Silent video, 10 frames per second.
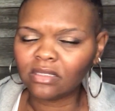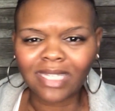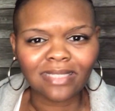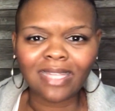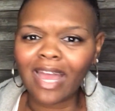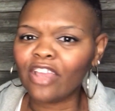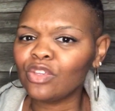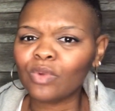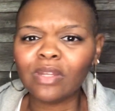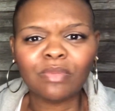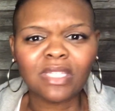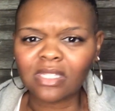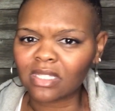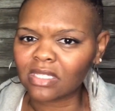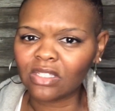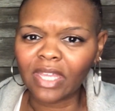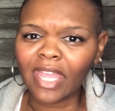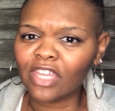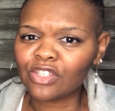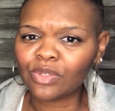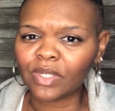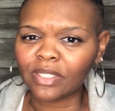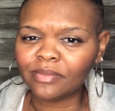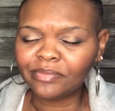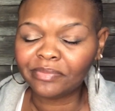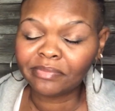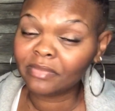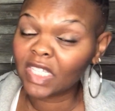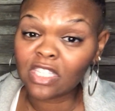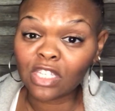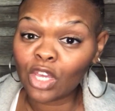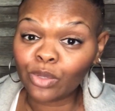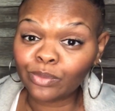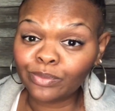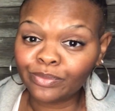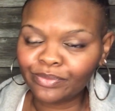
that's not how you run a business. You can't do it. It's a no.